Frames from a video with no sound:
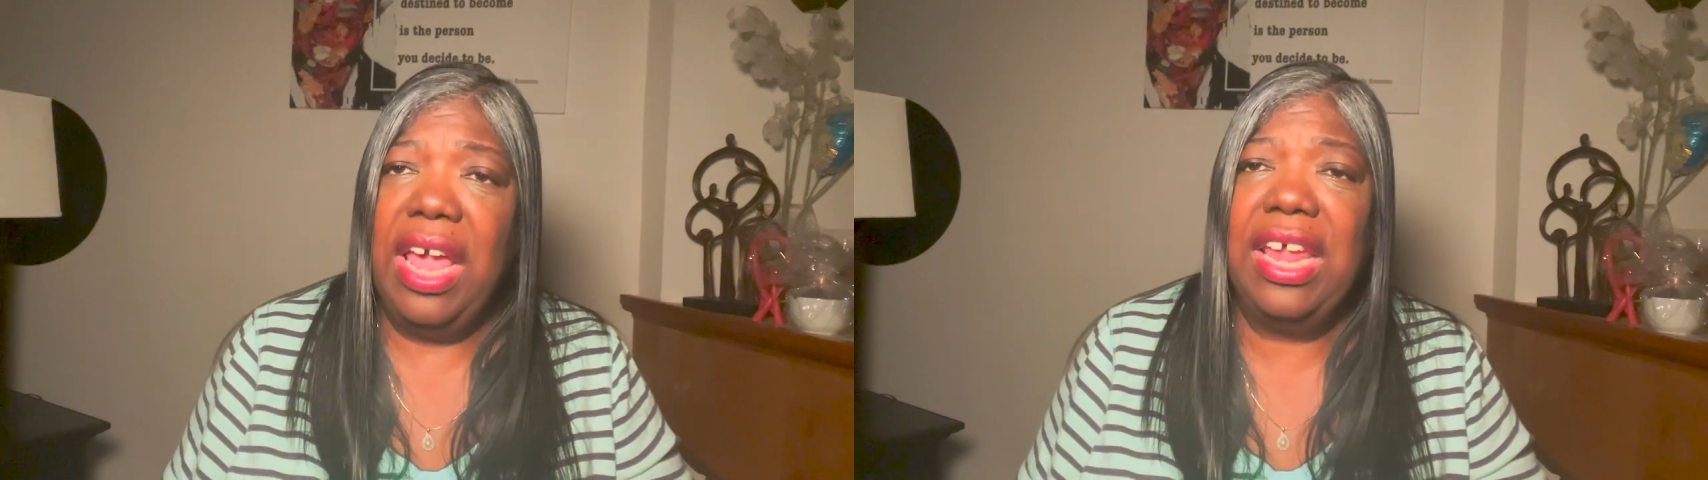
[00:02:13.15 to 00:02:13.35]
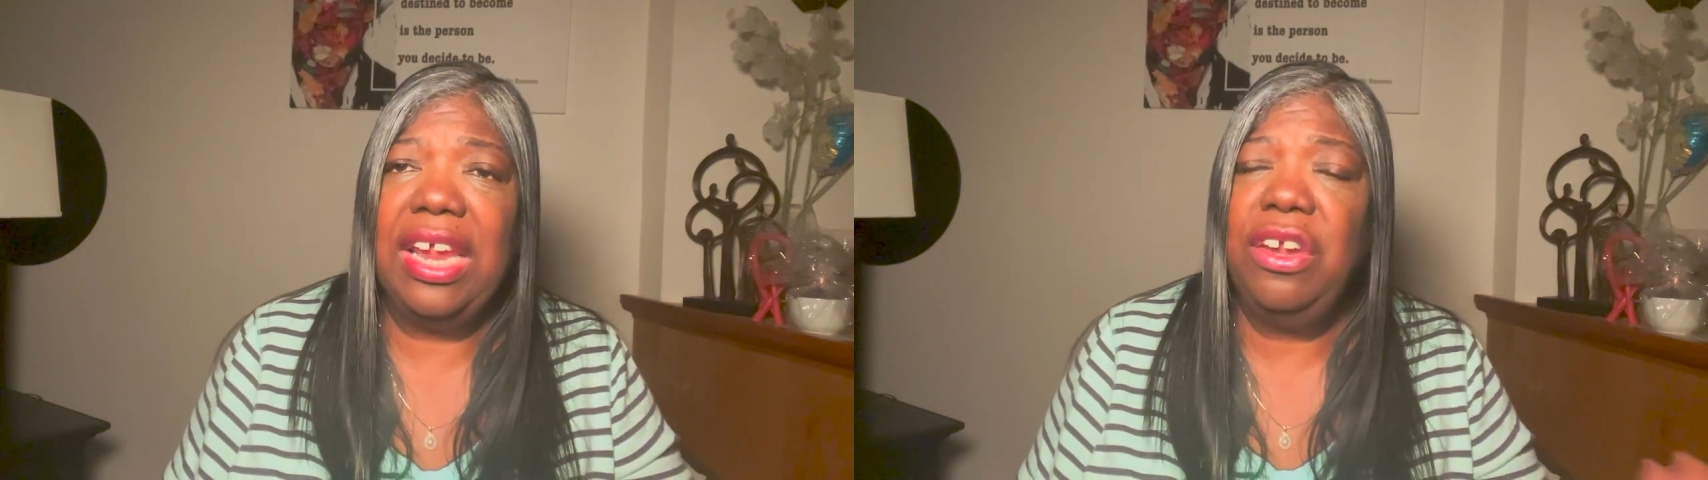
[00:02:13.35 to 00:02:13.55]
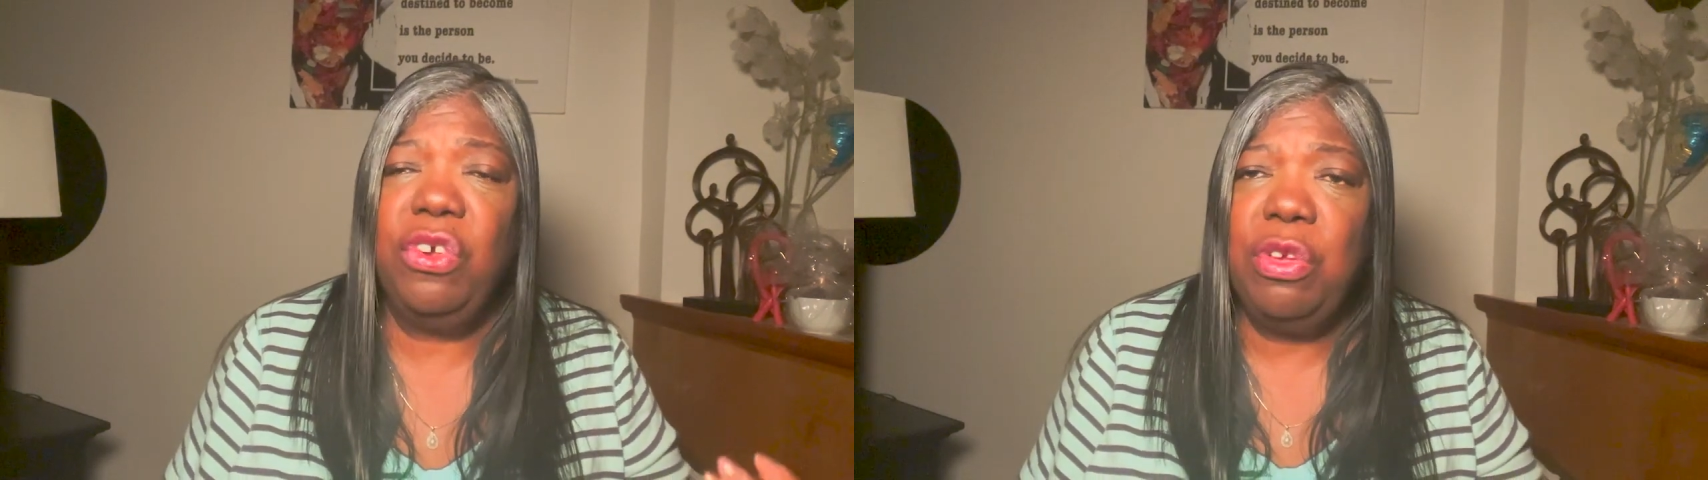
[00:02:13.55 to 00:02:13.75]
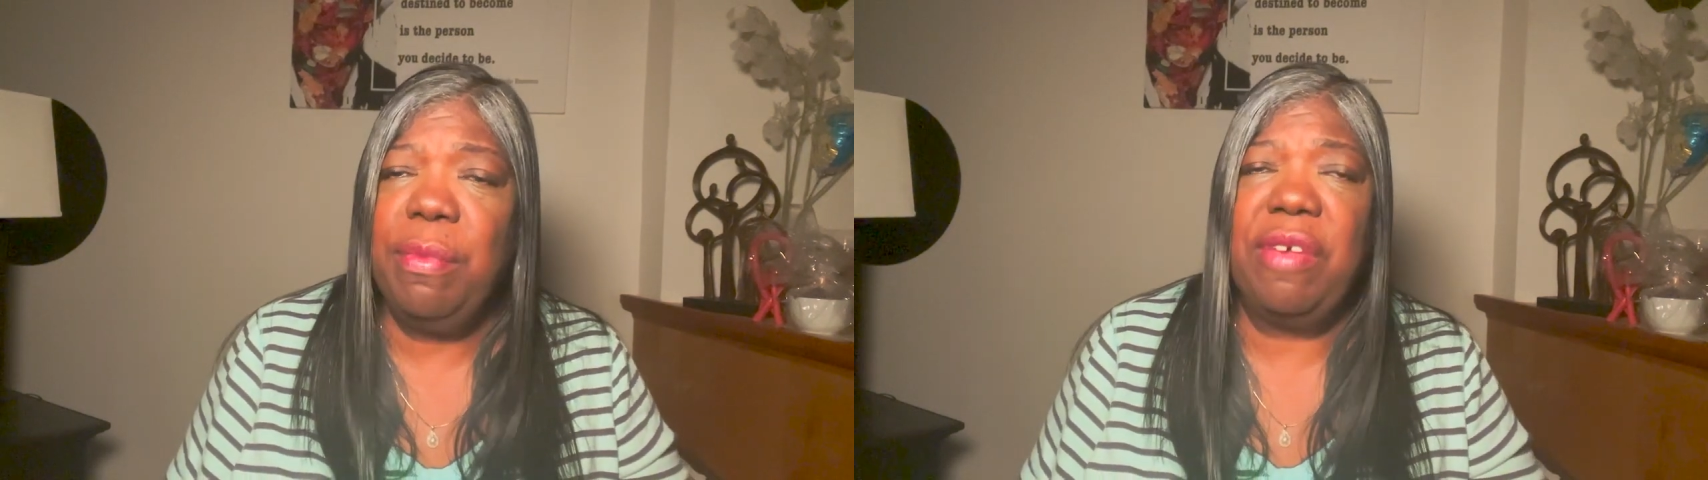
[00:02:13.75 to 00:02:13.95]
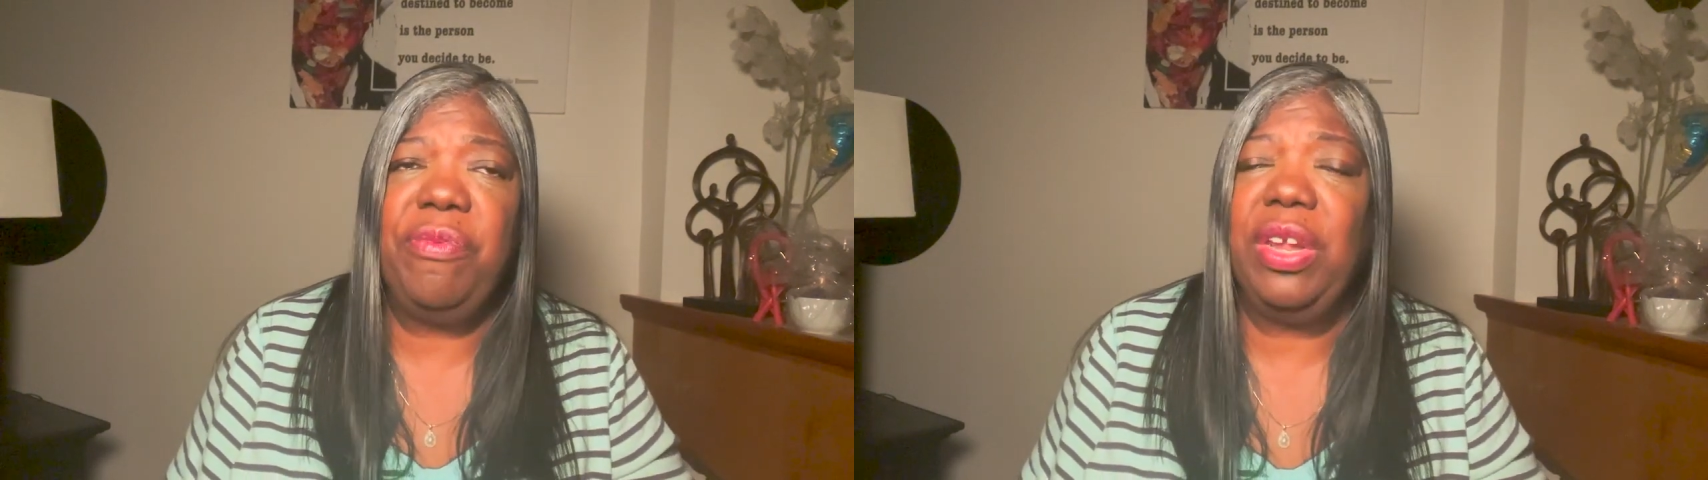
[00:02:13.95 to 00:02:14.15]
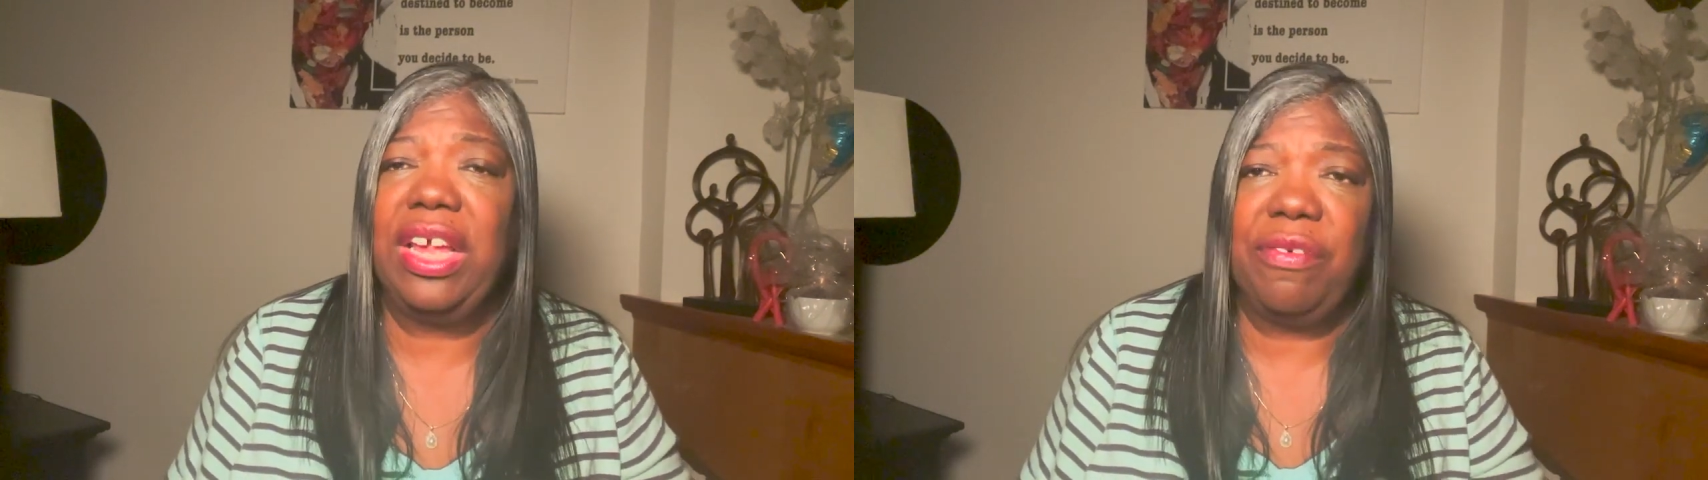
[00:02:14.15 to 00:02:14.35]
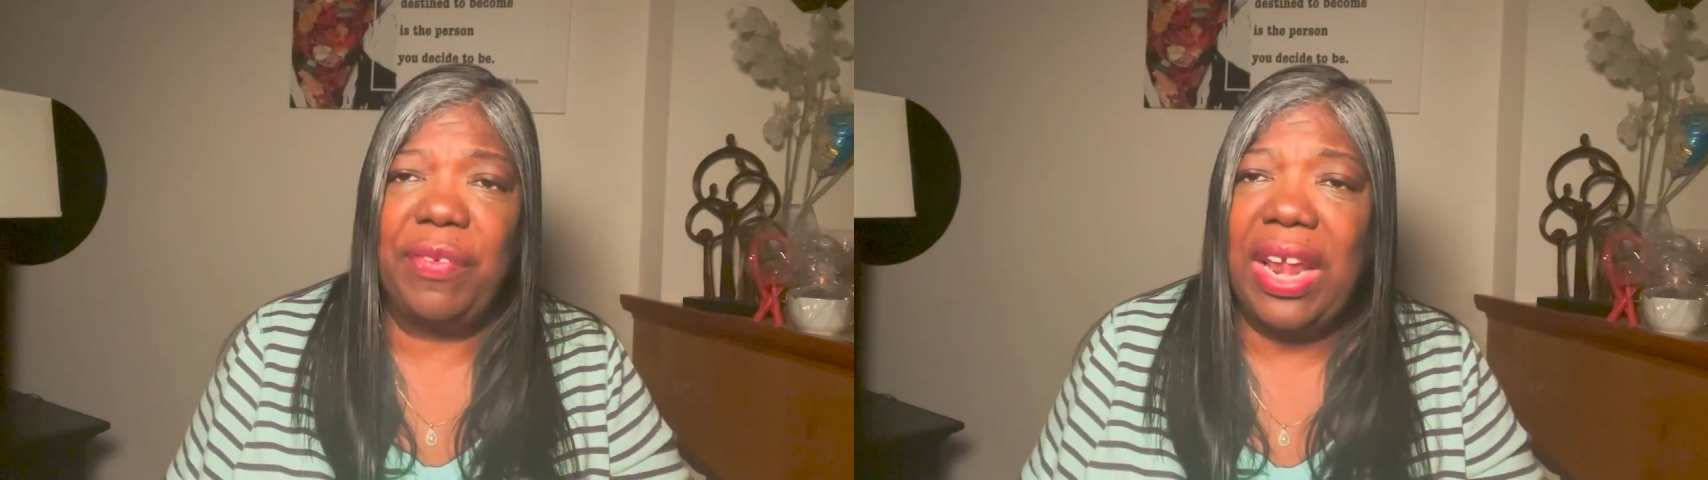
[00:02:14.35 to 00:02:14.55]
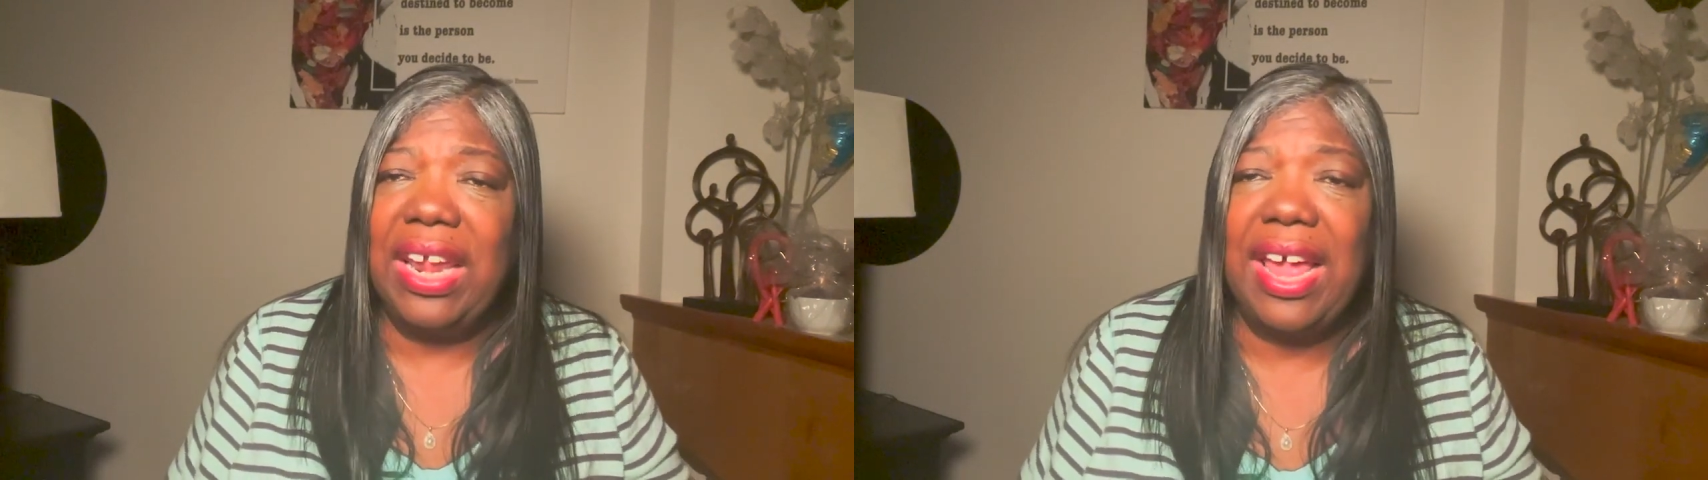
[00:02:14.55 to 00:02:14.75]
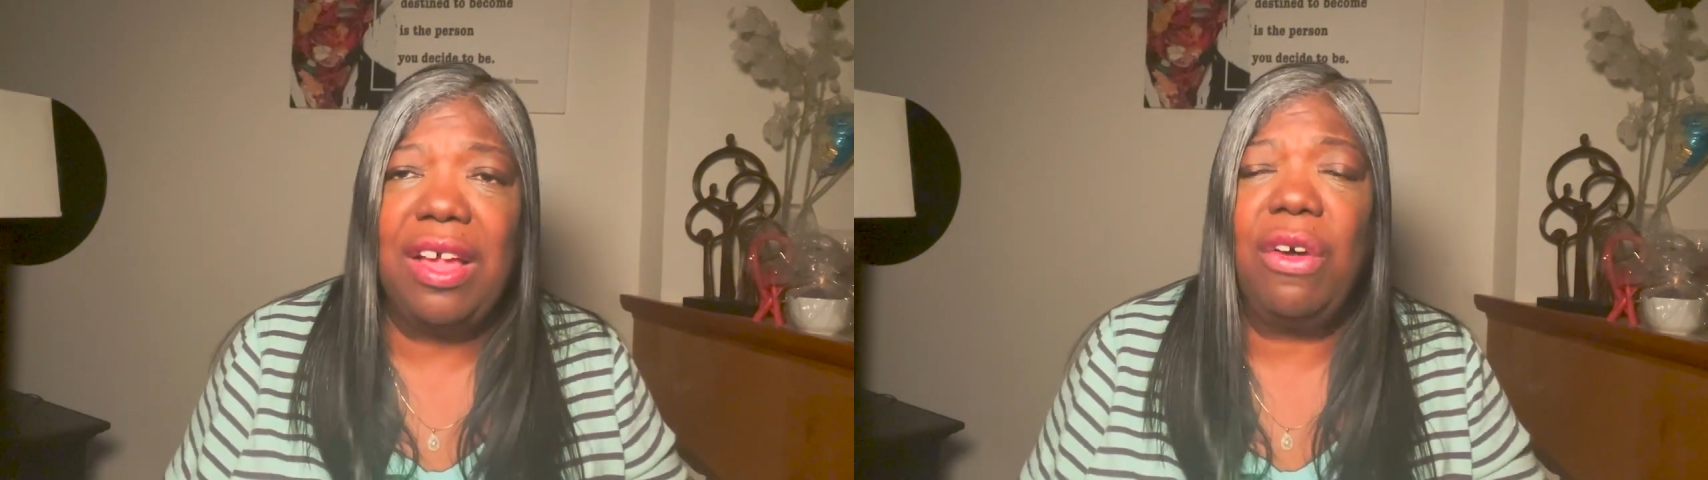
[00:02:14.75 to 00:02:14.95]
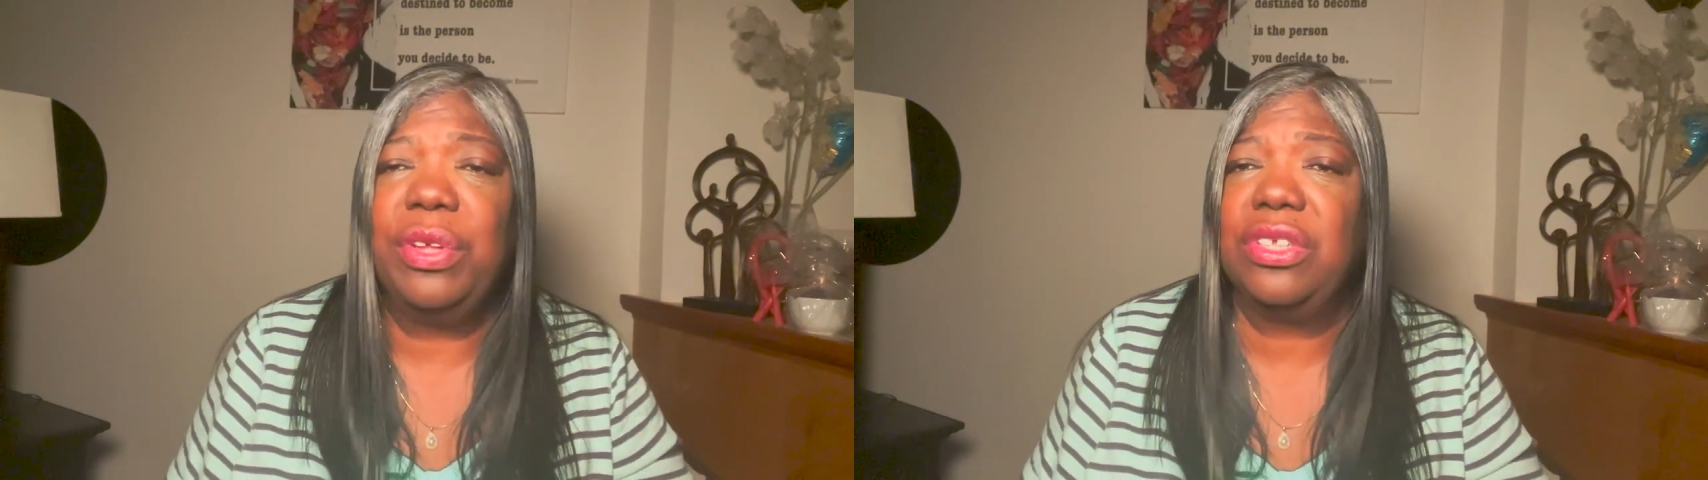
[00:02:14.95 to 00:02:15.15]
And I know you may feel like, if I let go,